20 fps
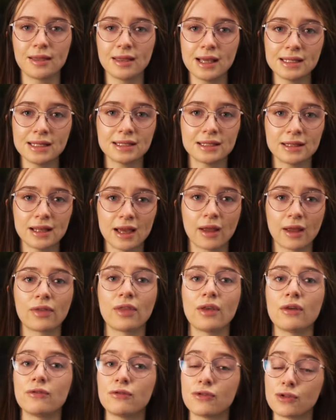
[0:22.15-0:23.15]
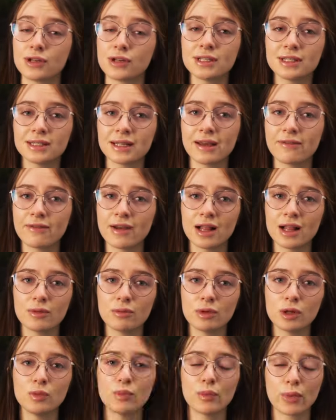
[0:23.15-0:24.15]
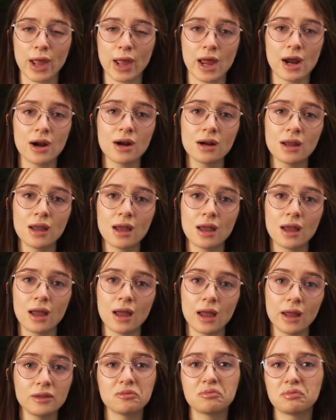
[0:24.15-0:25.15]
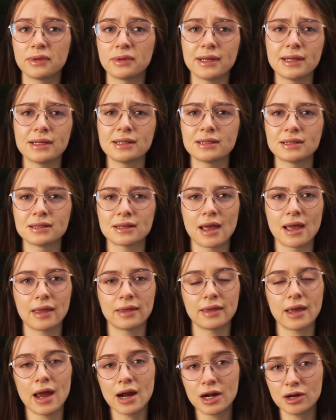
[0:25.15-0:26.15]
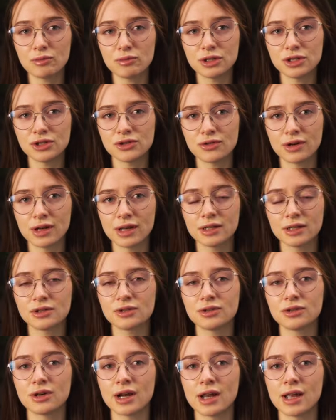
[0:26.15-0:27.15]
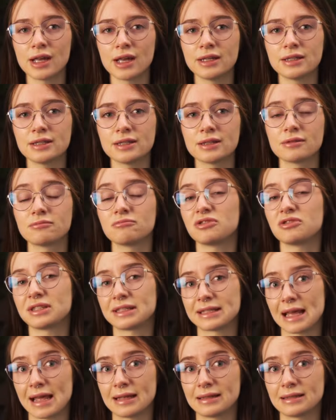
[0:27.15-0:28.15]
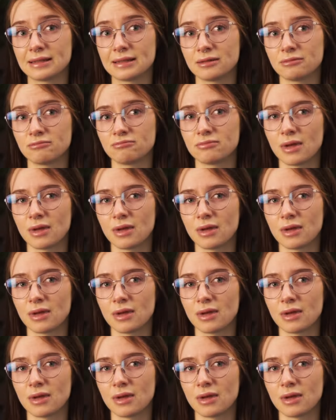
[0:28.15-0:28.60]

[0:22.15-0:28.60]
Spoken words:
They select the first available pair and place an arbitrary trade size.